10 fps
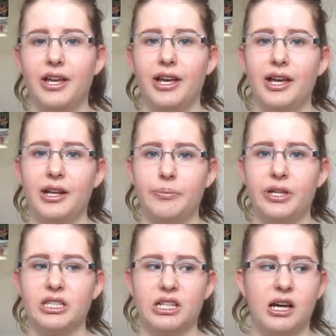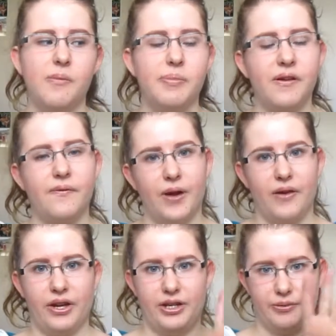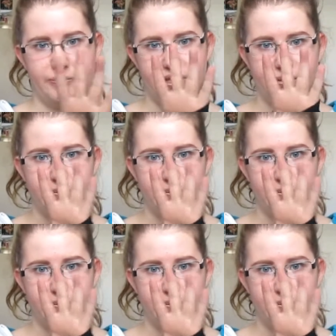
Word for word: and I picked up five items.